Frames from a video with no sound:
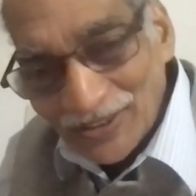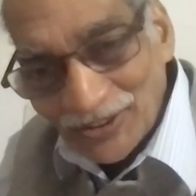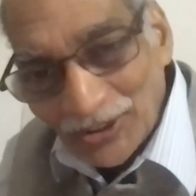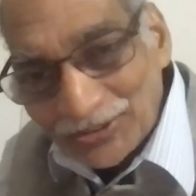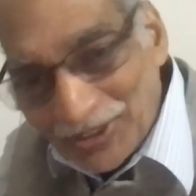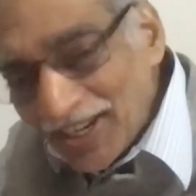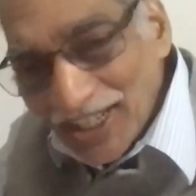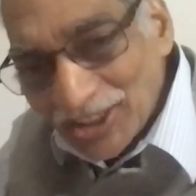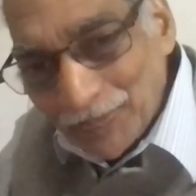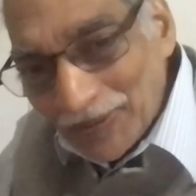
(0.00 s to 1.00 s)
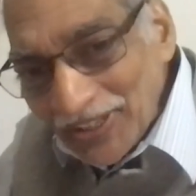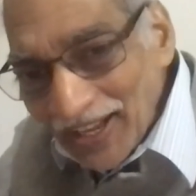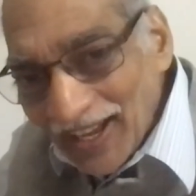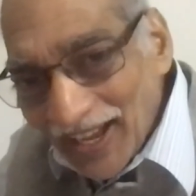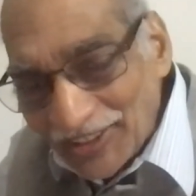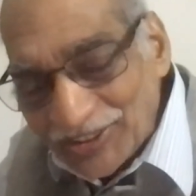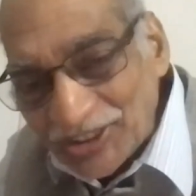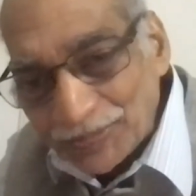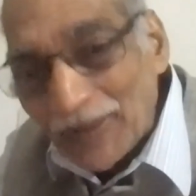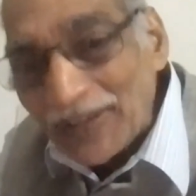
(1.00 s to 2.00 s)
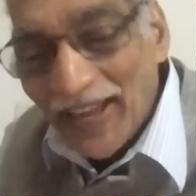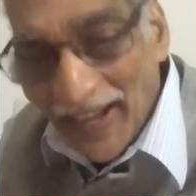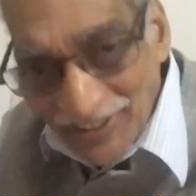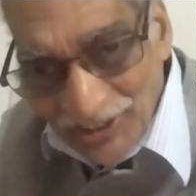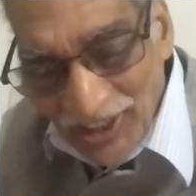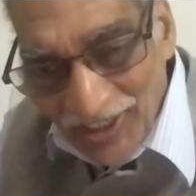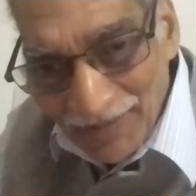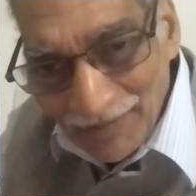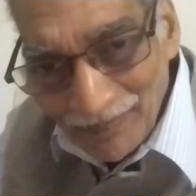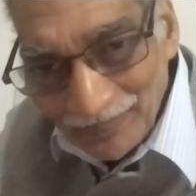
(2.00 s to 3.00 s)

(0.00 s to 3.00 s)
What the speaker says: So three aspects, assessment as learning,